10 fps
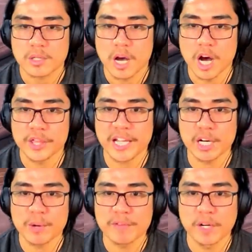Oh, they got
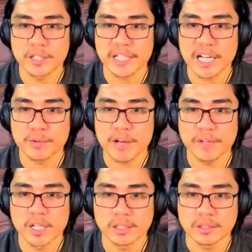a revolt. They got a
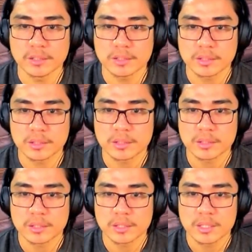revolt.
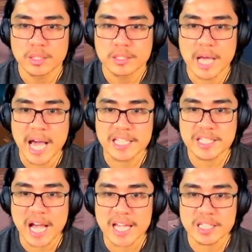Nice,
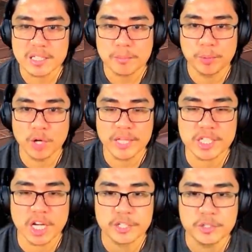nice. Bro,
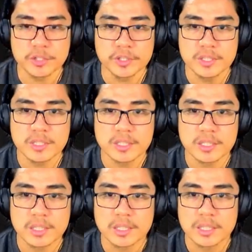all you, dude.
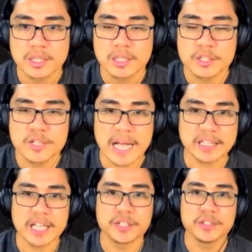You
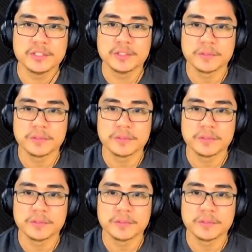got that, dude.